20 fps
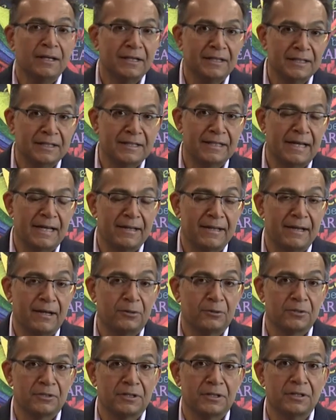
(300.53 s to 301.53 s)
is
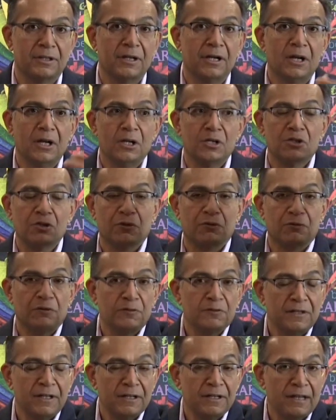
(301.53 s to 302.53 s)
$10,000. So
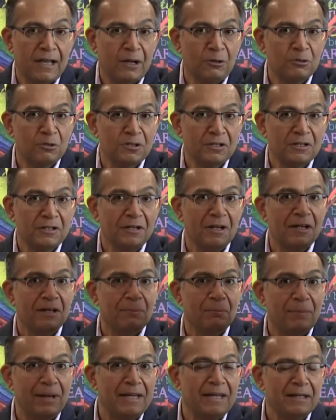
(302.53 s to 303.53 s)
15,000
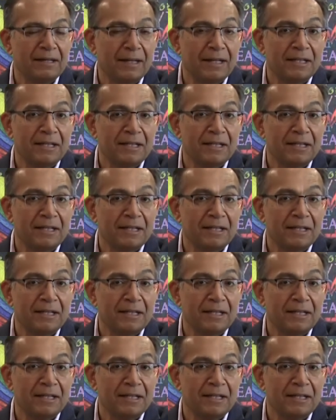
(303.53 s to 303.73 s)
medical